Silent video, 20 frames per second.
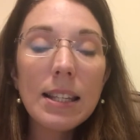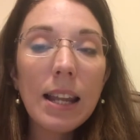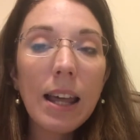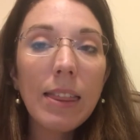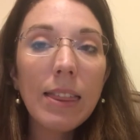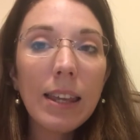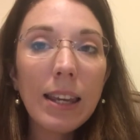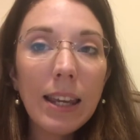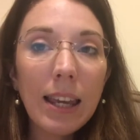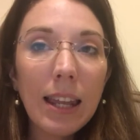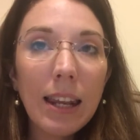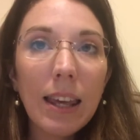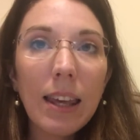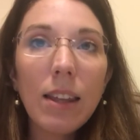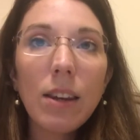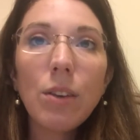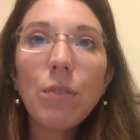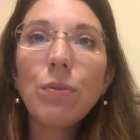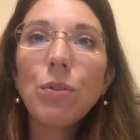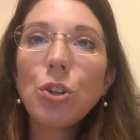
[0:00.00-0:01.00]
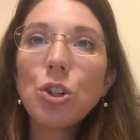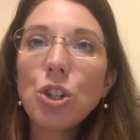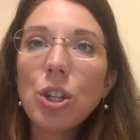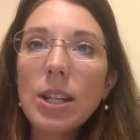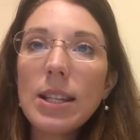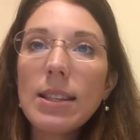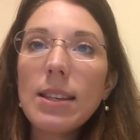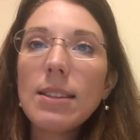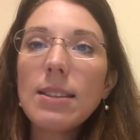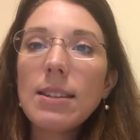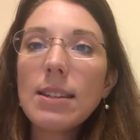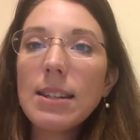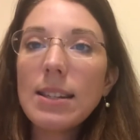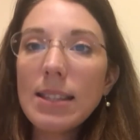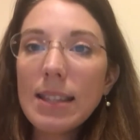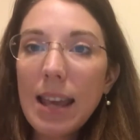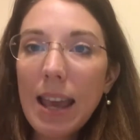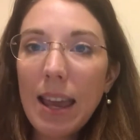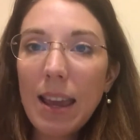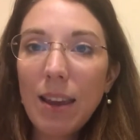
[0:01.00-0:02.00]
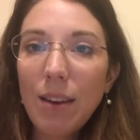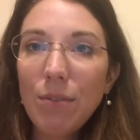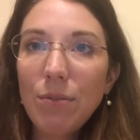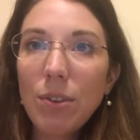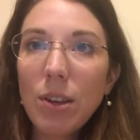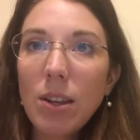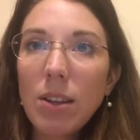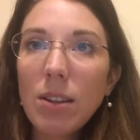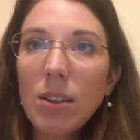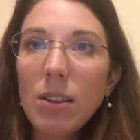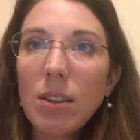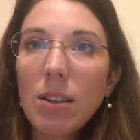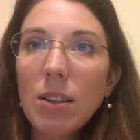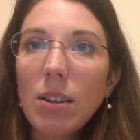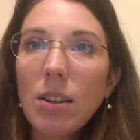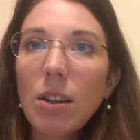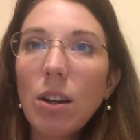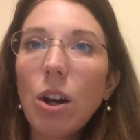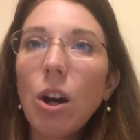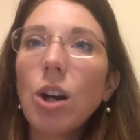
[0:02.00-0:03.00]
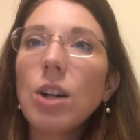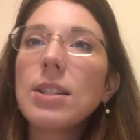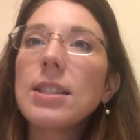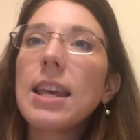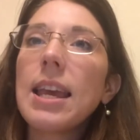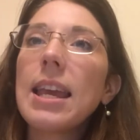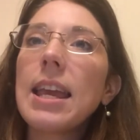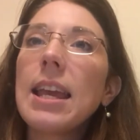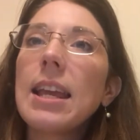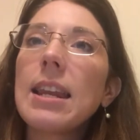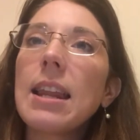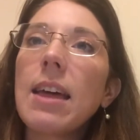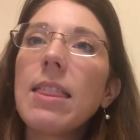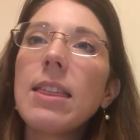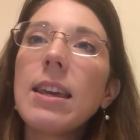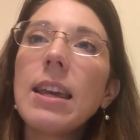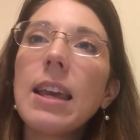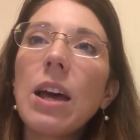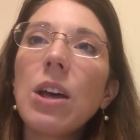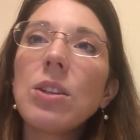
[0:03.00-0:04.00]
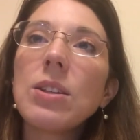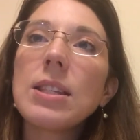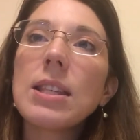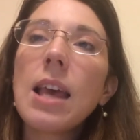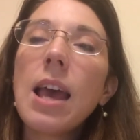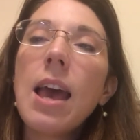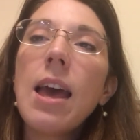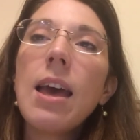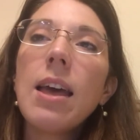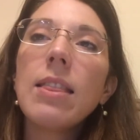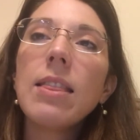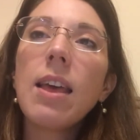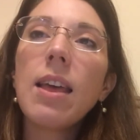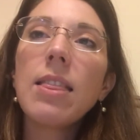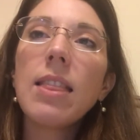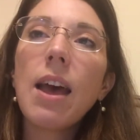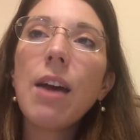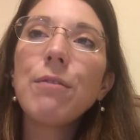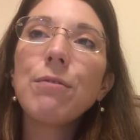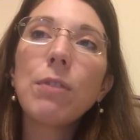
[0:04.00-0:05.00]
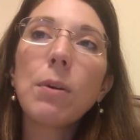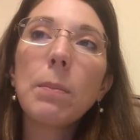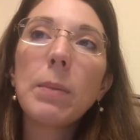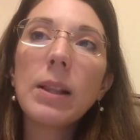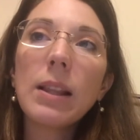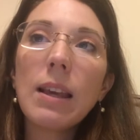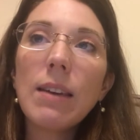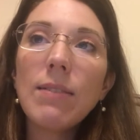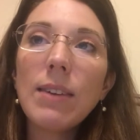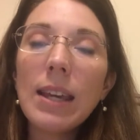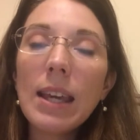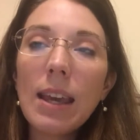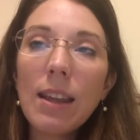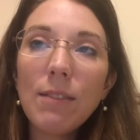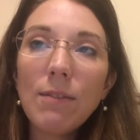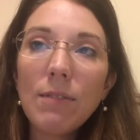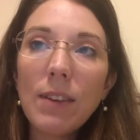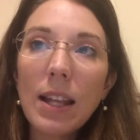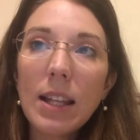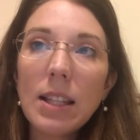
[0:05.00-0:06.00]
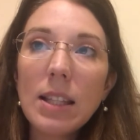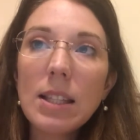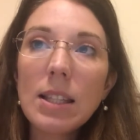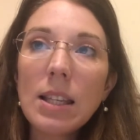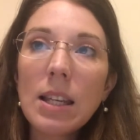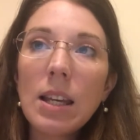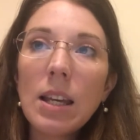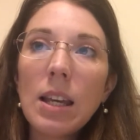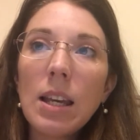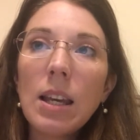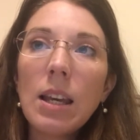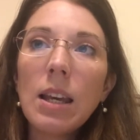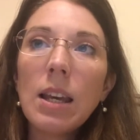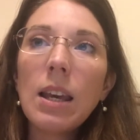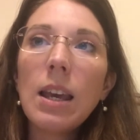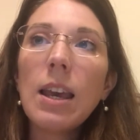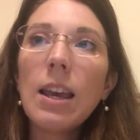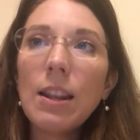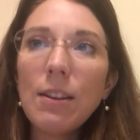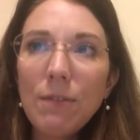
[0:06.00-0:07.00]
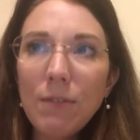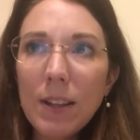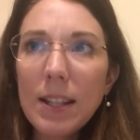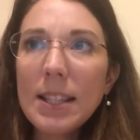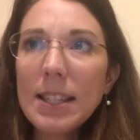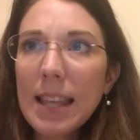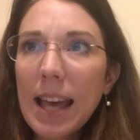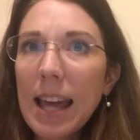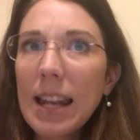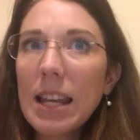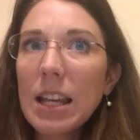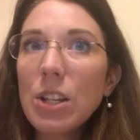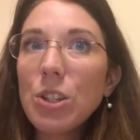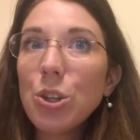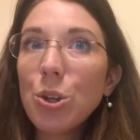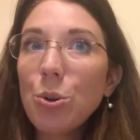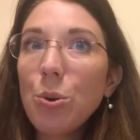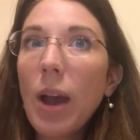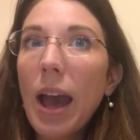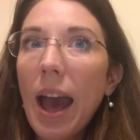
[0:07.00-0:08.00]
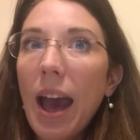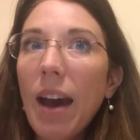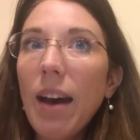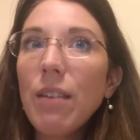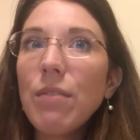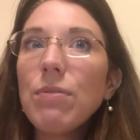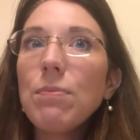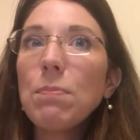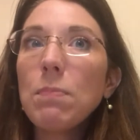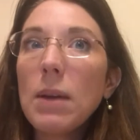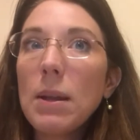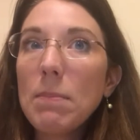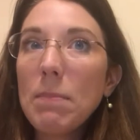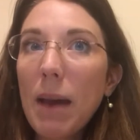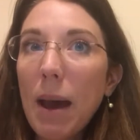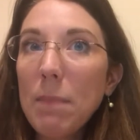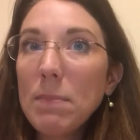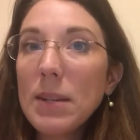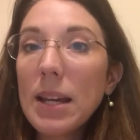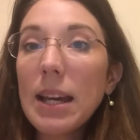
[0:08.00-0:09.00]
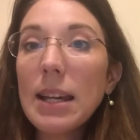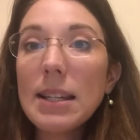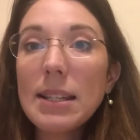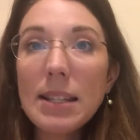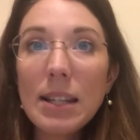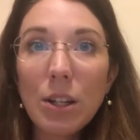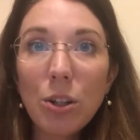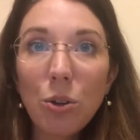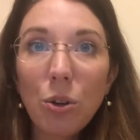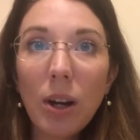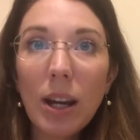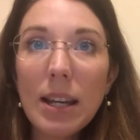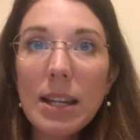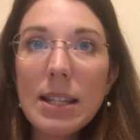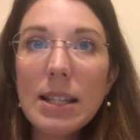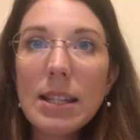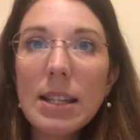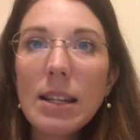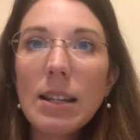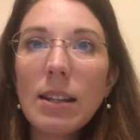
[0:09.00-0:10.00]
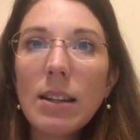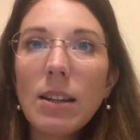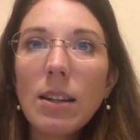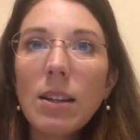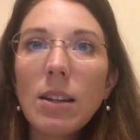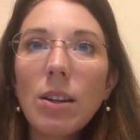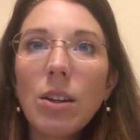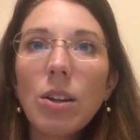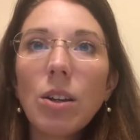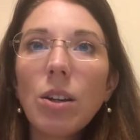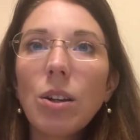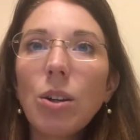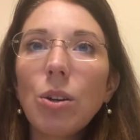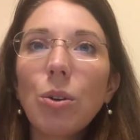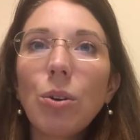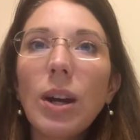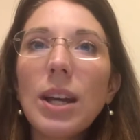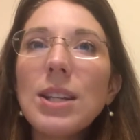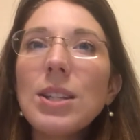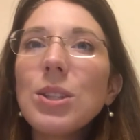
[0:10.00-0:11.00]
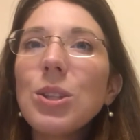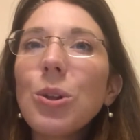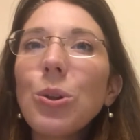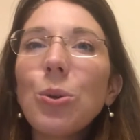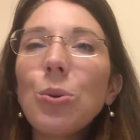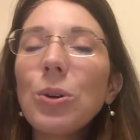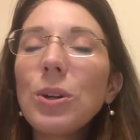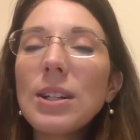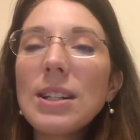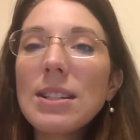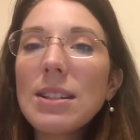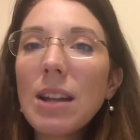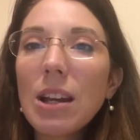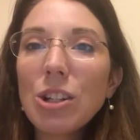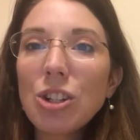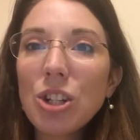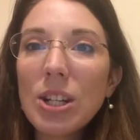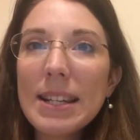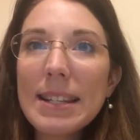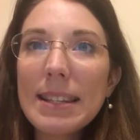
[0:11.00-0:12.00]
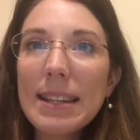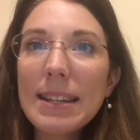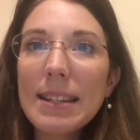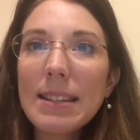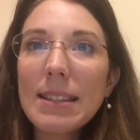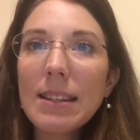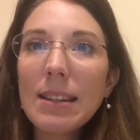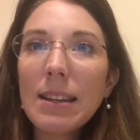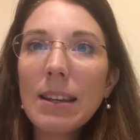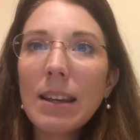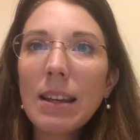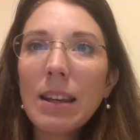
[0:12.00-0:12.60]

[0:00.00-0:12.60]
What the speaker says: nothing in it for Jesus to save are saying nothing else than that for believing infants that is, who have been baptized in Christ, Christ the Lord is not Jesus."